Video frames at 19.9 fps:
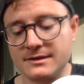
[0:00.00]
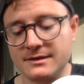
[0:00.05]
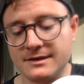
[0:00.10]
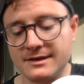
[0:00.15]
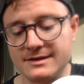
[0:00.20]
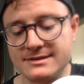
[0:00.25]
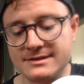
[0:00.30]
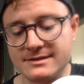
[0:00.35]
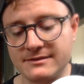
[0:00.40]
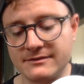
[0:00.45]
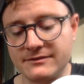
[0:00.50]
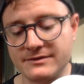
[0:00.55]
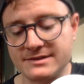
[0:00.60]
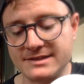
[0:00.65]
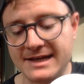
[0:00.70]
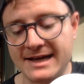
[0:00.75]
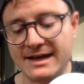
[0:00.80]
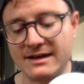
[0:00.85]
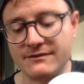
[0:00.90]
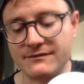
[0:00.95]
It's the
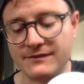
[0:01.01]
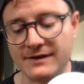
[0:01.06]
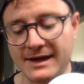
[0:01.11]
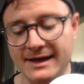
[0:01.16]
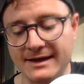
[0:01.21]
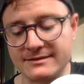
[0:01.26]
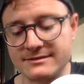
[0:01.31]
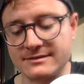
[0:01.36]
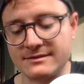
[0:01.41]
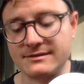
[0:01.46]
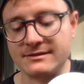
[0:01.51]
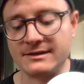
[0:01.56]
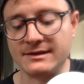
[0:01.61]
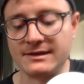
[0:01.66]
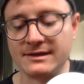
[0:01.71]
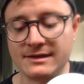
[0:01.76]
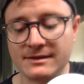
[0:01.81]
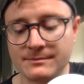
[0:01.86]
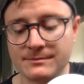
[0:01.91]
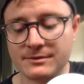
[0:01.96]
sad fact that
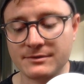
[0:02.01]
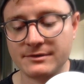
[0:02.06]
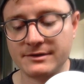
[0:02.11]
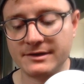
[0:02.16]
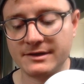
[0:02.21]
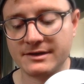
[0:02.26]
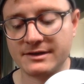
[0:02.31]
Kimberly